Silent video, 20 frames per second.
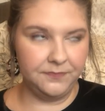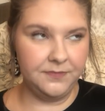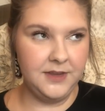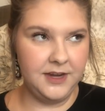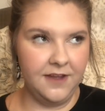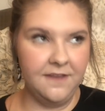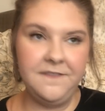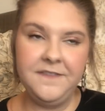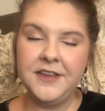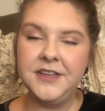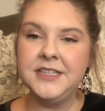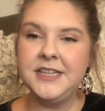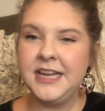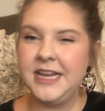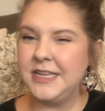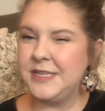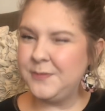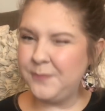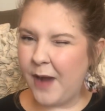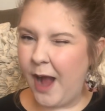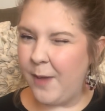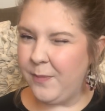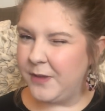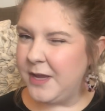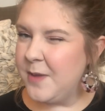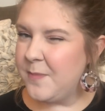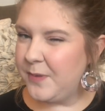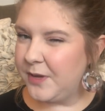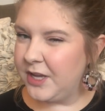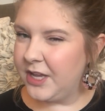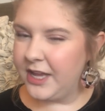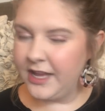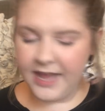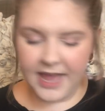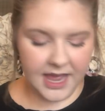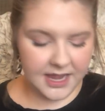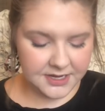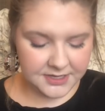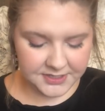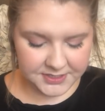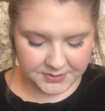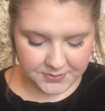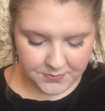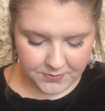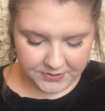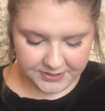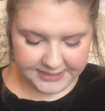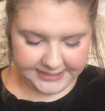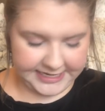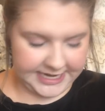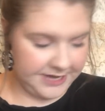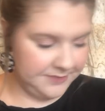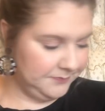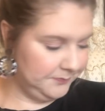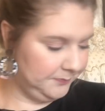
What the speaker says: and it feels like it's probably a book again, so we'll see.